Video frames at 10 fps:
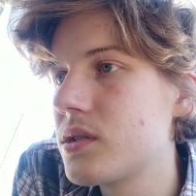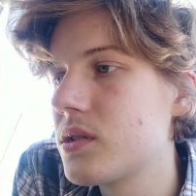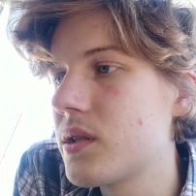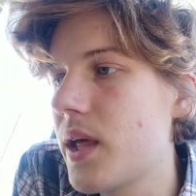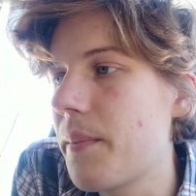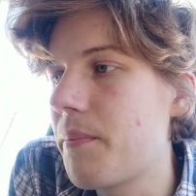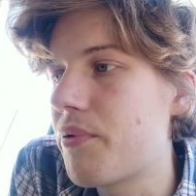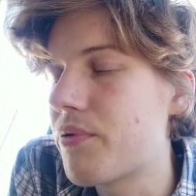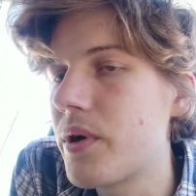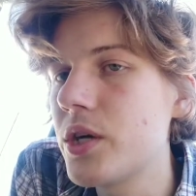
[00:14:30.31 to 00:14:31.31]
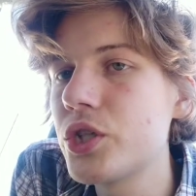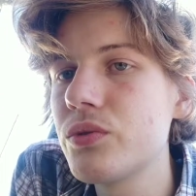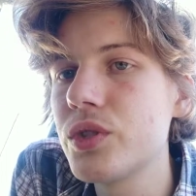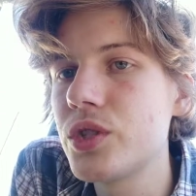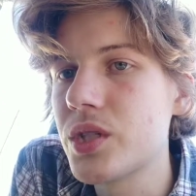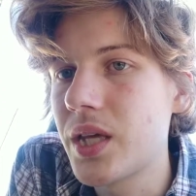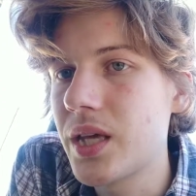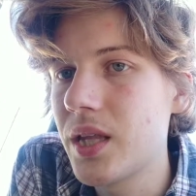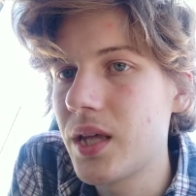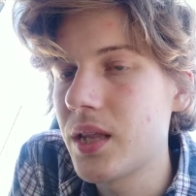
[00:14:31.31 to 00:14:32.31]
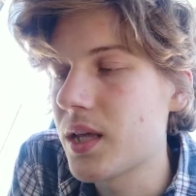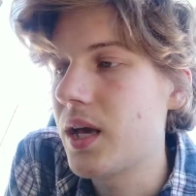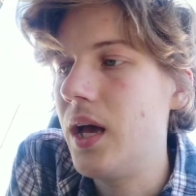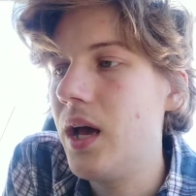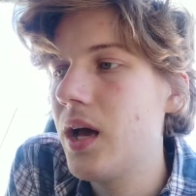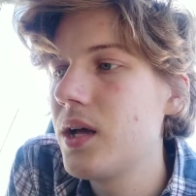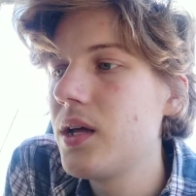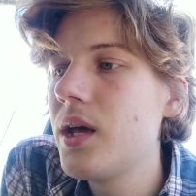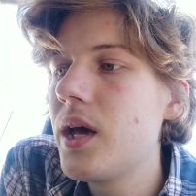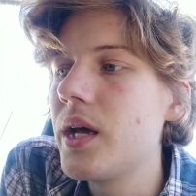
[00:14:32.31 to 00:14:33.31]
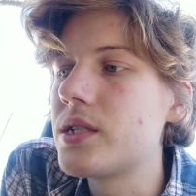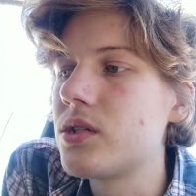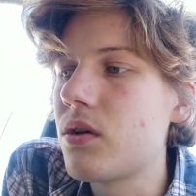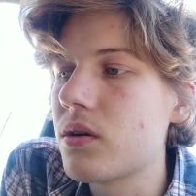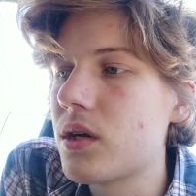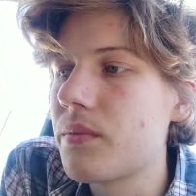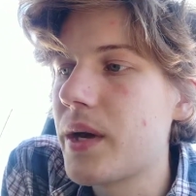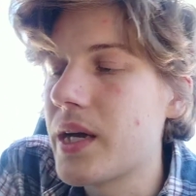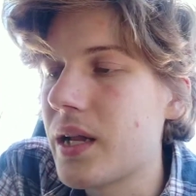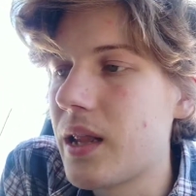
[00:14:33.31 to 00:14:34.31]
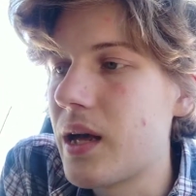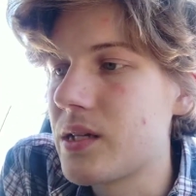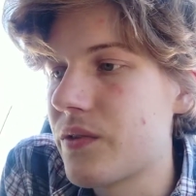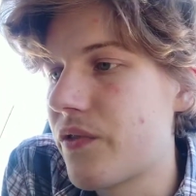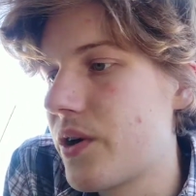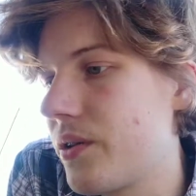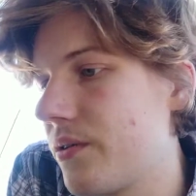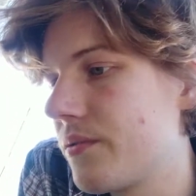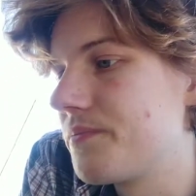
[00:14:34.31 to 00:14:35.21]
that pressure is just killing the car. It's not going to make it last very long.